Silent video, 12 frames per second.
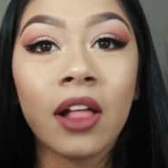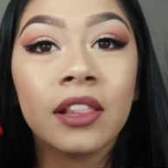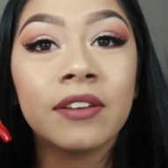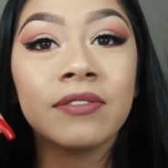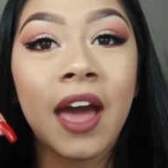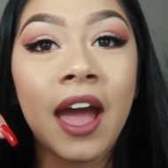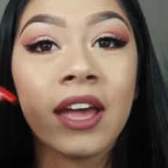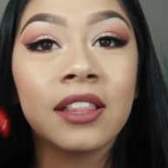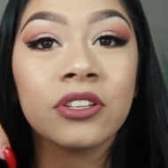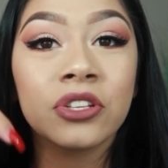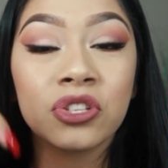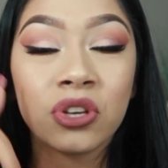I'll leave that in
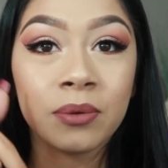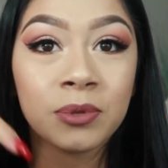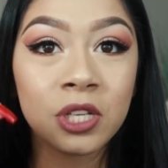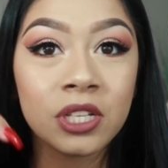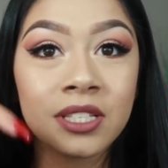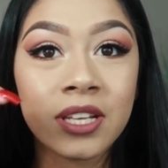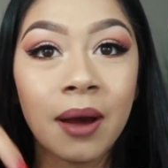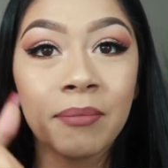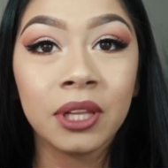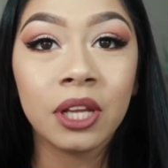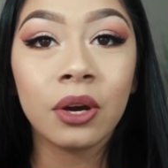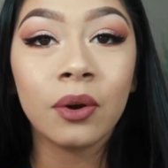the description
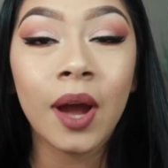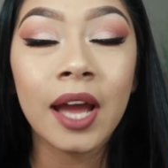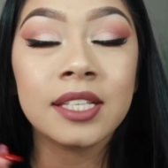down below.